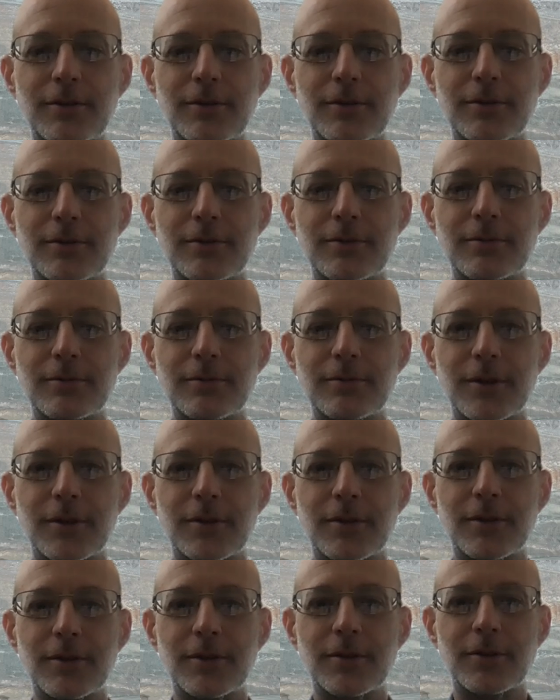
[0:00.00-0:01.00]
to
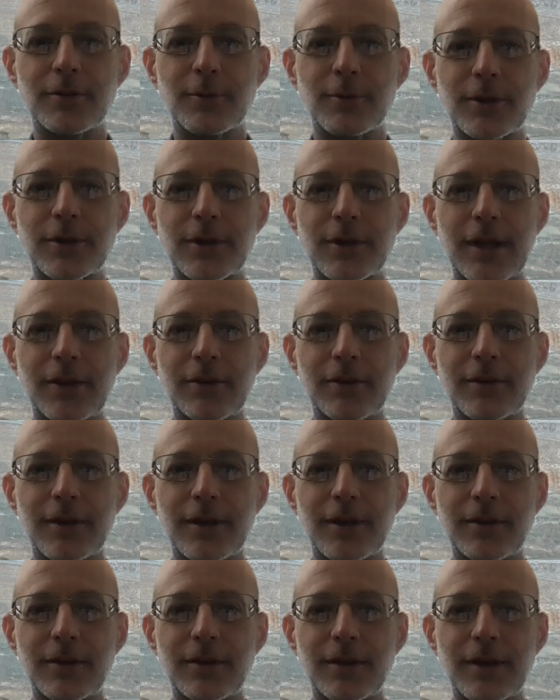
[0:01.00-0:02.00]
work together
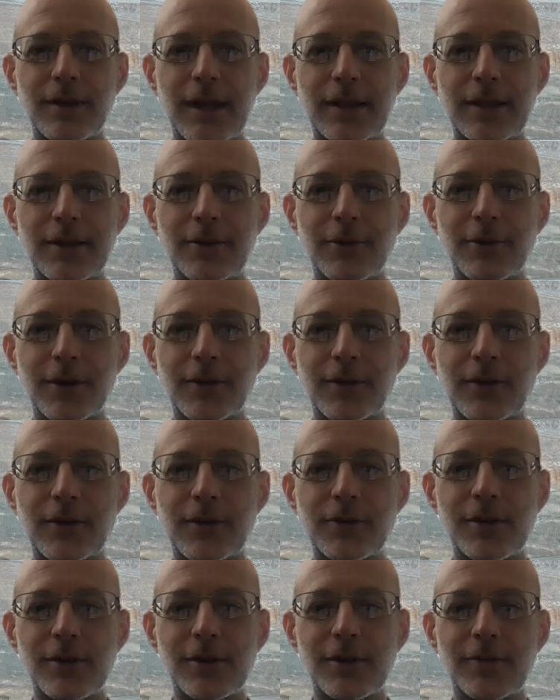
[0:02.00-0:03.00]
at the
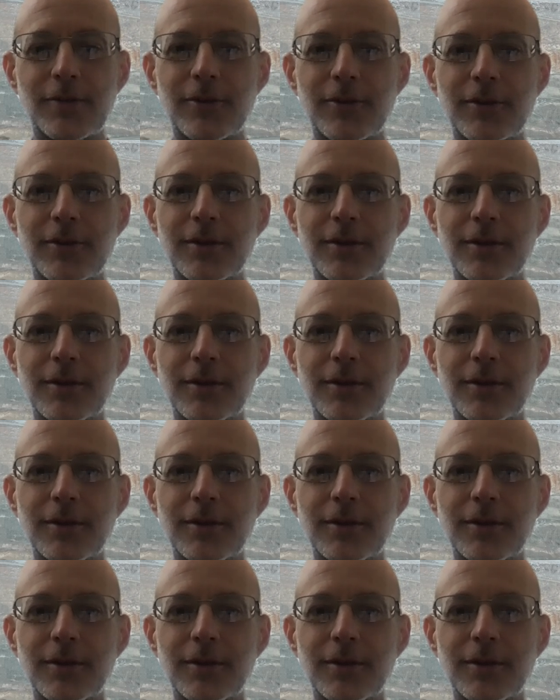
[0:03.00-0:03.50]
organizational level.